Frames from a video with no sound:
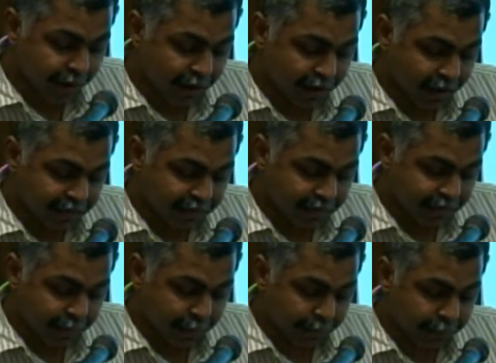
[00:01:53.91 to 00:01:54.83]
and
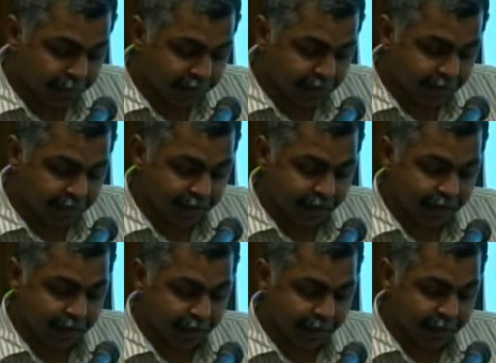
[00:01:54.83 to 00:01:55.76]
assess proposals and
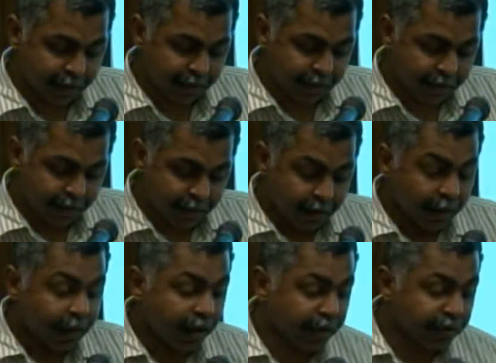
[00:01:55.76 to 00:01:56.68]
recommended
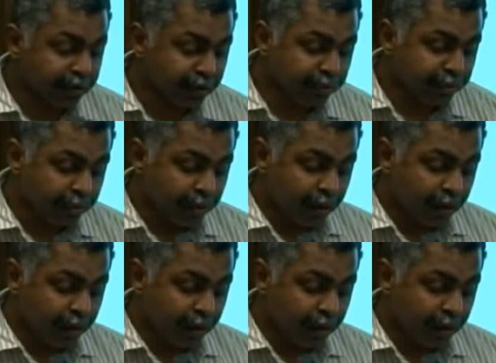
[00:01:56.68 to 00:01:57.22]
a new